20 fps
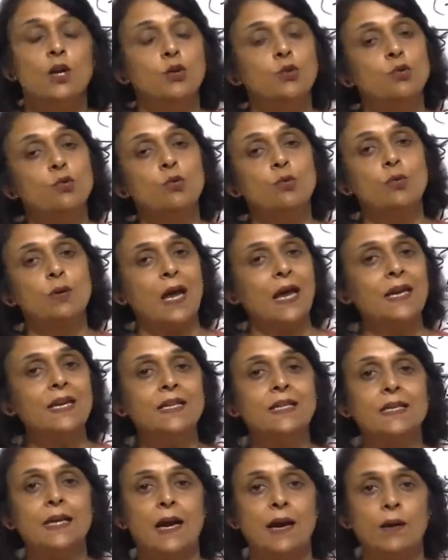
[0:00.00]
to
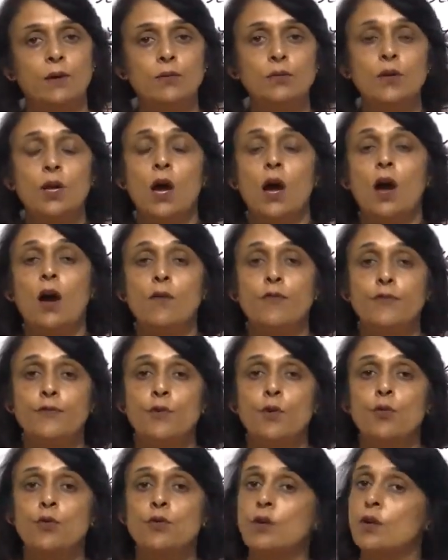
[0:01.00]
write down a
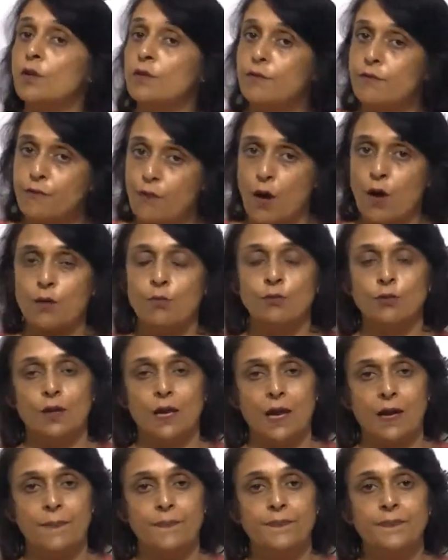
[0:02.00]
floral
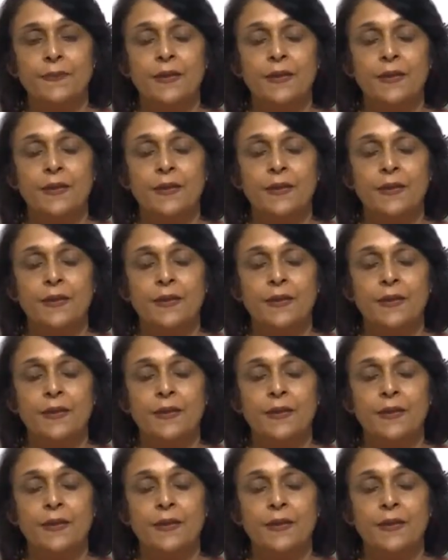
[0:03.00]
formula.